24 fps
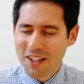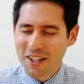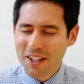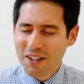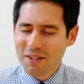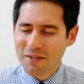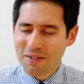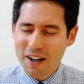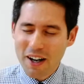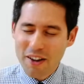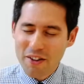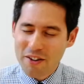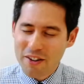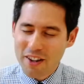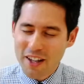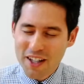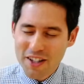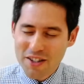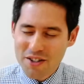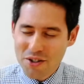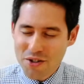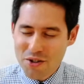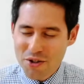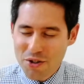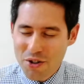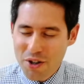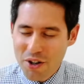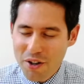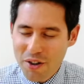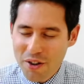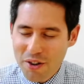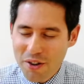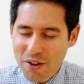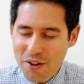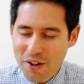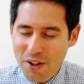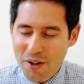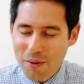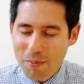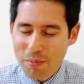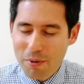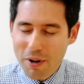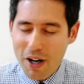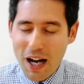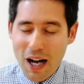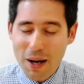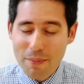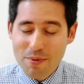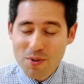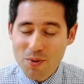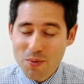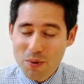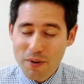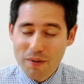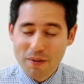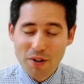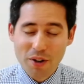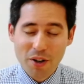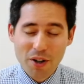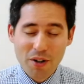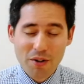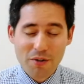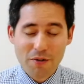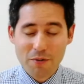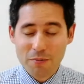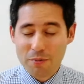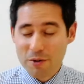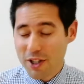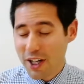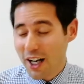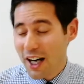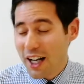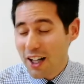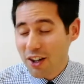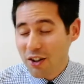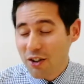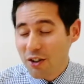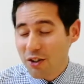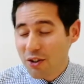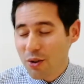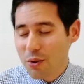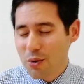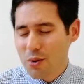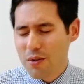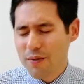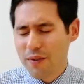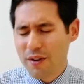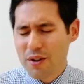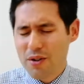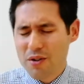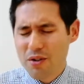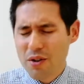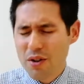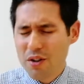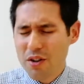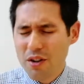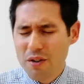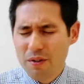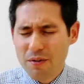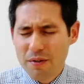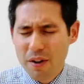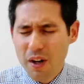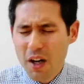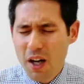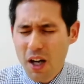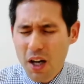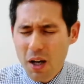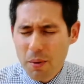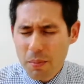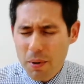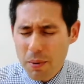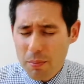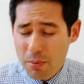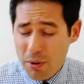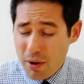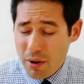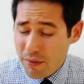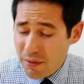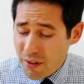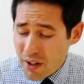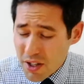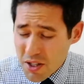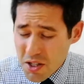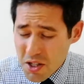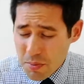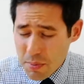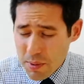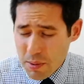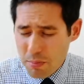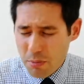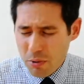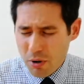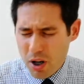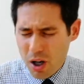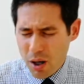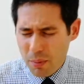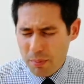Father, that's a truth that perhaps we've learned from childhood, those of us who have been privileged to be brought up